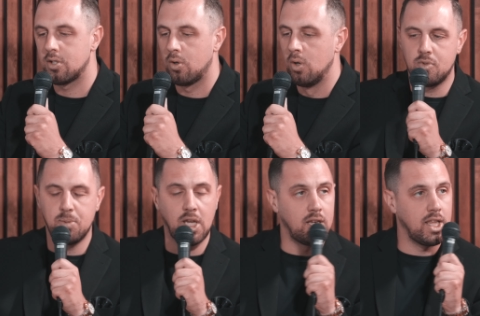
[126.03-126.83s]
So
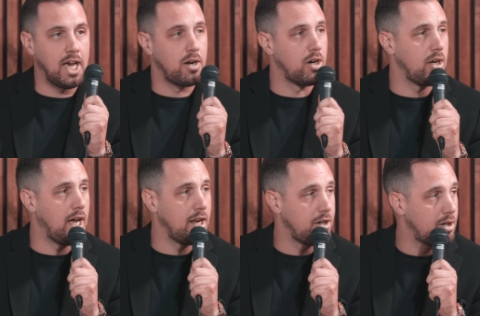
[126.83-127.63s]
speaking to the
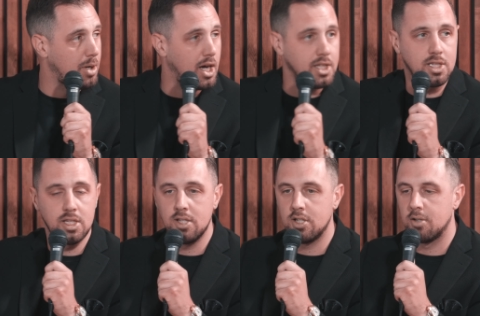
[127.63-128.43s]
editor behind the
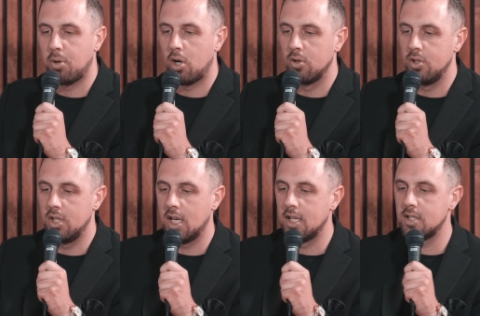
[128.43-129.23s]
scenes here, Paul, who
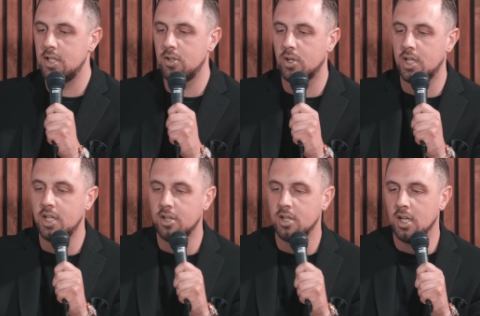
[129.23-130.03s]
you can't see or
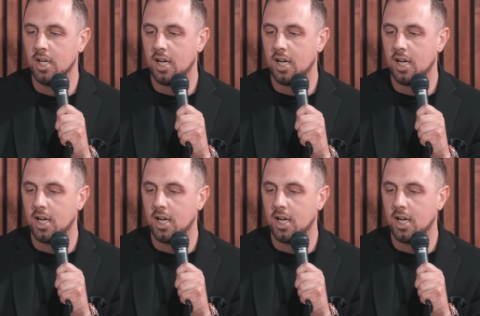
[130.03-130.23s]
hear,